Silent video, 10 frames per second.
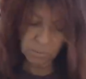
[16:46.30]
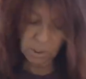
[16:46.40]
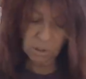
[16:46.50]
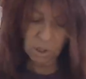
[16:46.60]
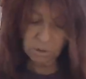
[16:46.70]

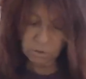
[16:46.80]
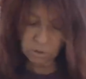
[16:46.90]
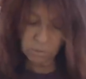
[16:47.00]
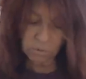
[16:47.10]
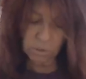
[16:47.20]
something long
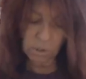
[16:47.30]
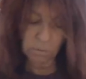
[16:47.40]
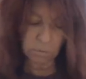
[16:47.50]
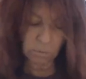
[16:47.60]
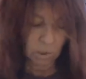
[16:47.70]
term with
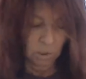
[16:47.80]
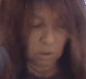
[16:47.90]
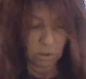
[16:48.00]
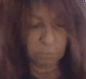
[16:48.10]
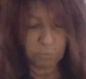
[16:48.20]
you.
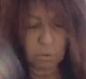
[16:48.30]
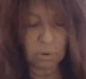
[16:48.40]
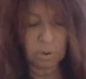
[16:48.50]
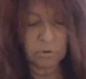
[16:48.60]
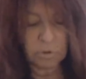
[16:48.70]
The
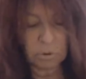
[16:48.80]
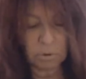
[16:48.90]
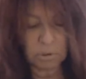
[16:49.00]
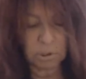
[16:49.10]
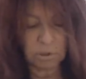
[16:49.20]
Four of
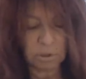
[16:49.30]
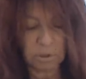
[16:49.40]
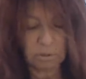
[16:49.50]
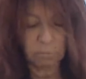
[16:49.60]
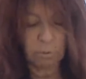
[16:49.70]
Swords
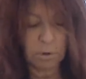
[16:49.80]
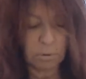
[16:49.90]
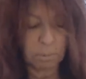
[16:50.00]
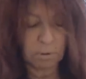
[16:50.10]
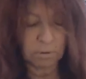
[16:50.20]
for
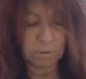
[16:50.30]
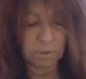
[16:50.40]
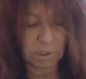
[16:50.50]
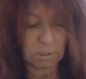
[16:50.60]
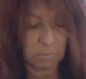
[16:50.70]
your
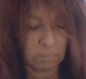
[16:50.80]
person.